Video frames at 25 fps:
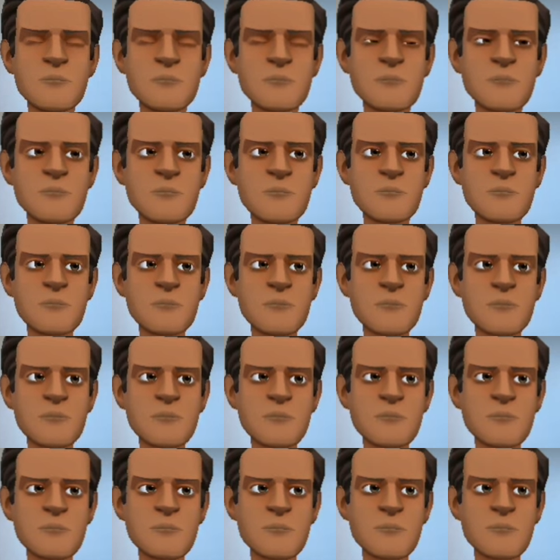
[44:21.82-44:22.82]

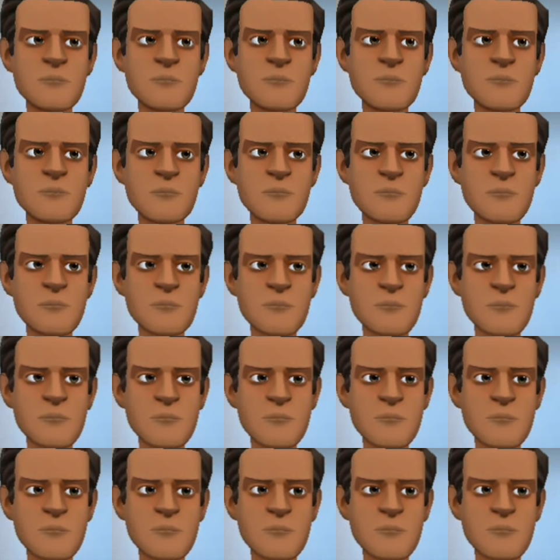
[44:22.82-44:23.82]

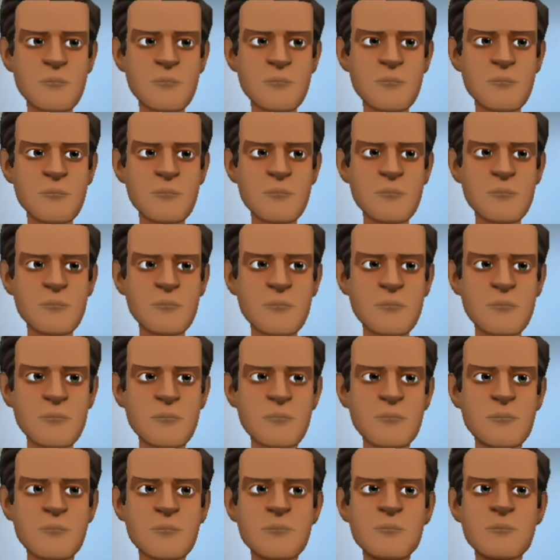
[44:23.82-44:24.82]

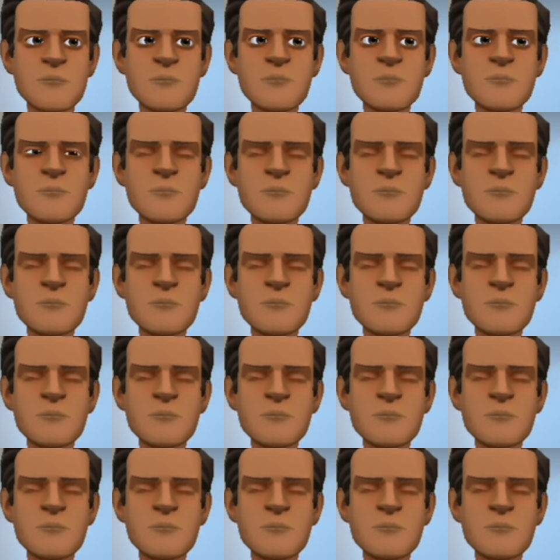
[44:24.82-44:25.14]
(not speaking)